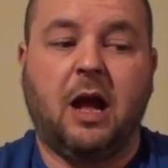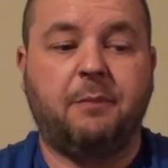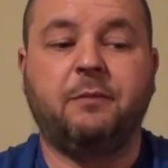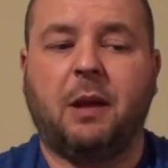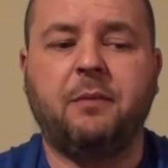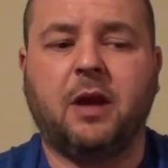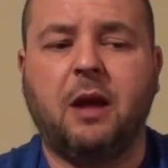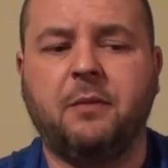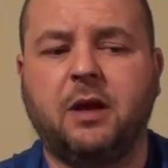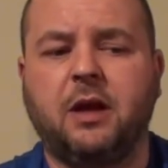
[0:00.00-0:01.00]
I'm
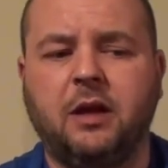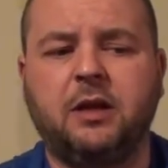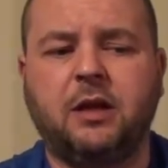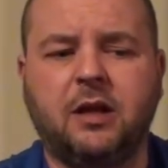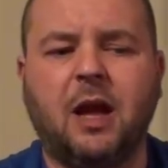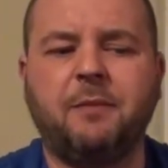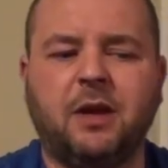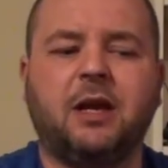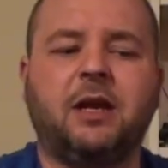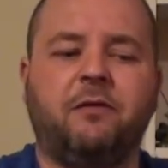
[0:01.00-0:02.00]

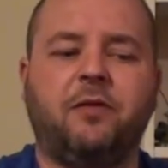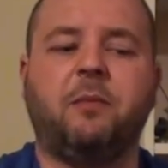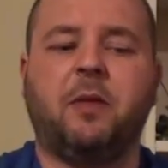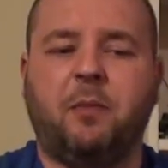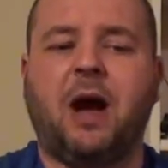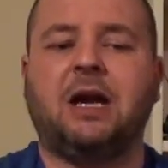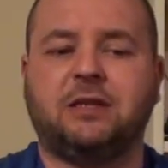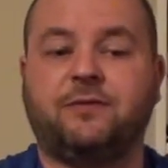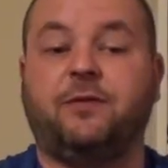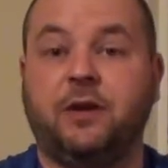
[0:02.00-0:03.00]
gonna give them the
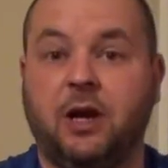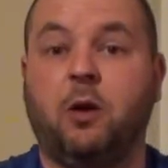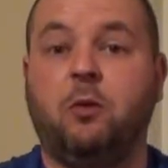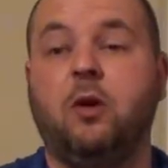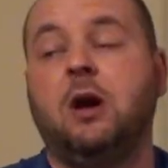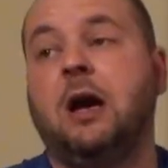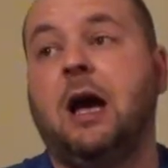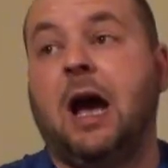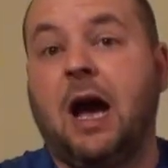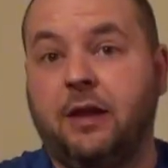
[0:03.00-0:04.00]
pass for now,
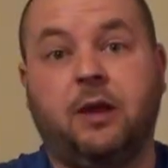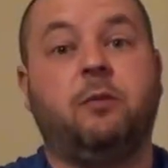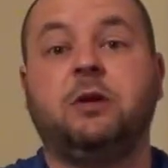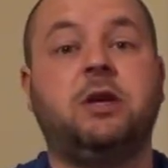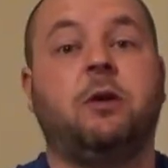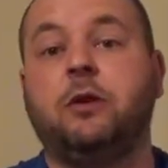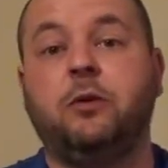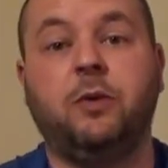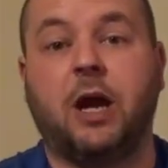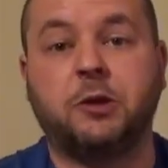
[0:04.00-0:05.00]
and then we'll see how they
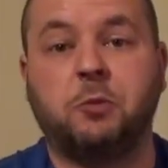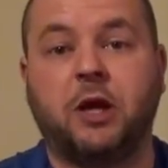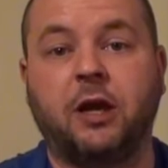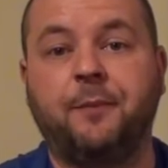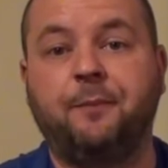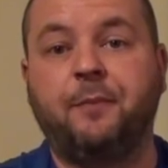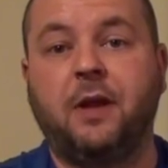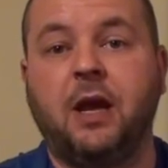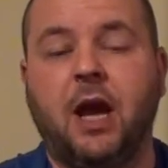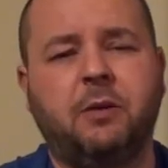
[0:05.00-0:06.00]
do next week.
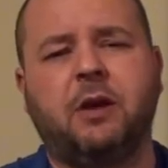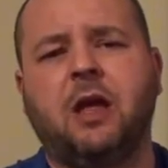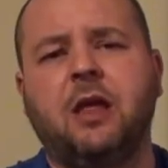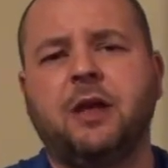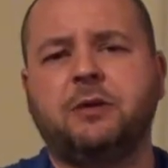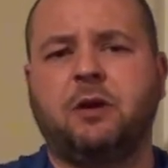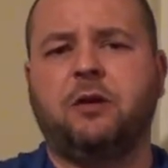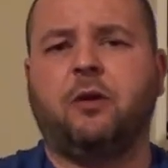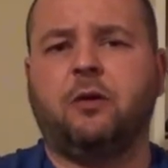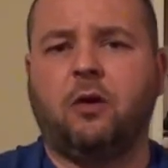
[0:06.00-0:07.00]
Anyway, that's what I
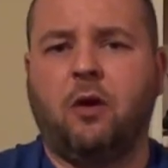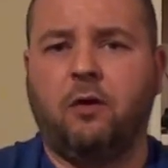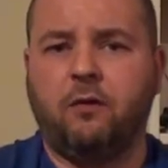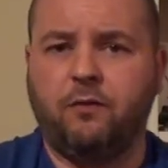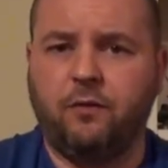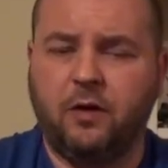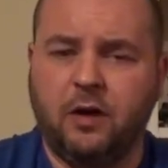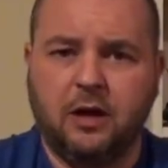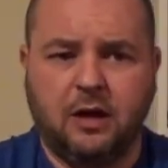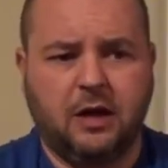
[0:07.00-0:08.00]
thought of
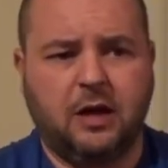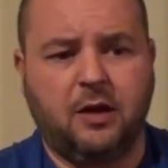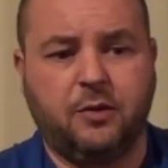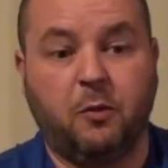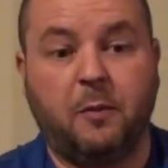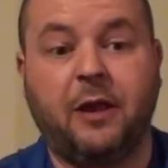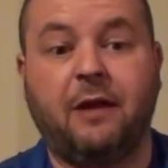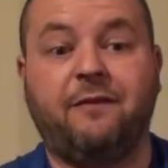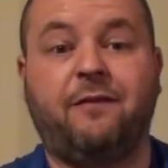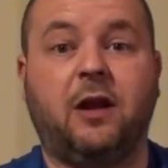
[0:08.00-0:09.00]
The Woman
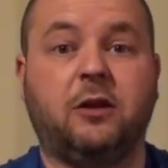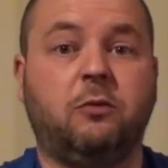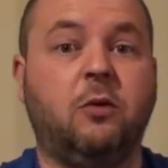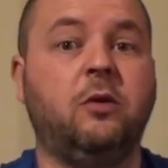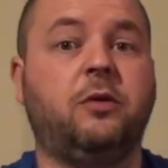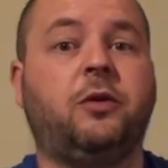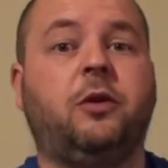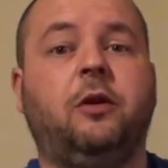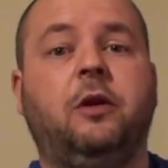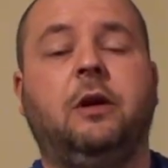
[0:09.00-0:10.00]
That Fell to
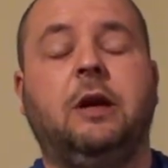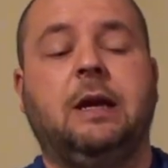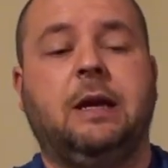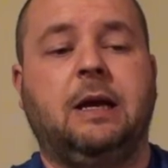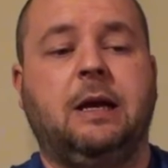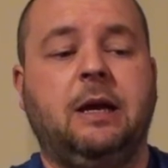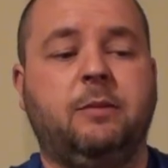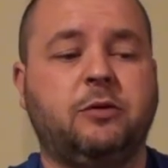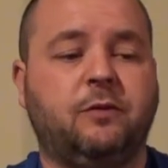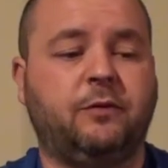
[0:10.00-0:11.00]
Earth,
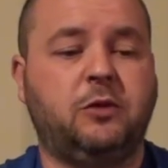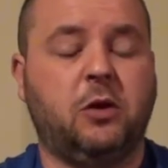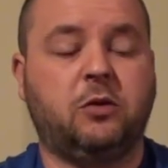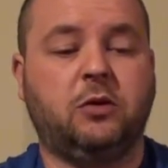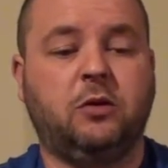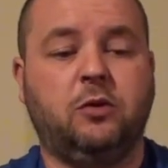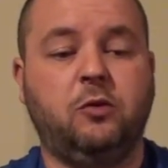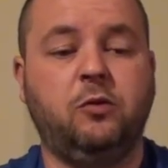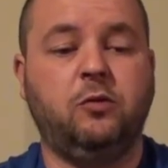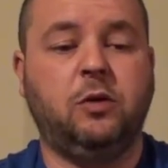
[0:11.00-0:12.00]
episode of Doctor
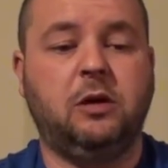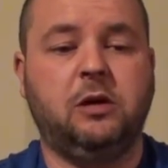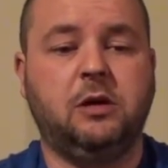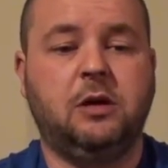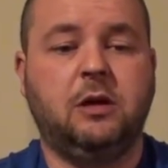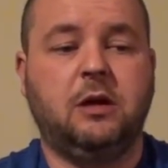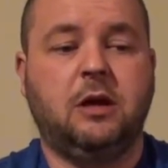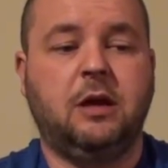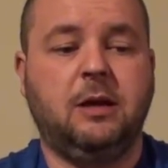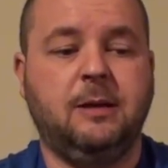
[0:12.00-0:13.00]
Who.
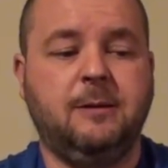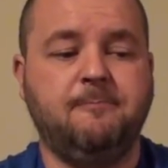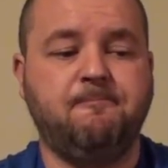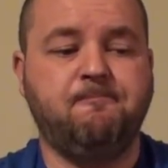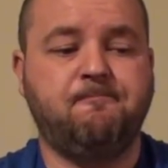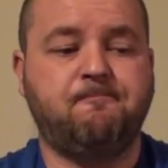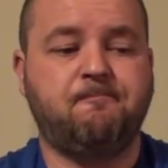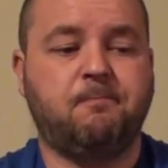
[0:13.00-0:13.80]
And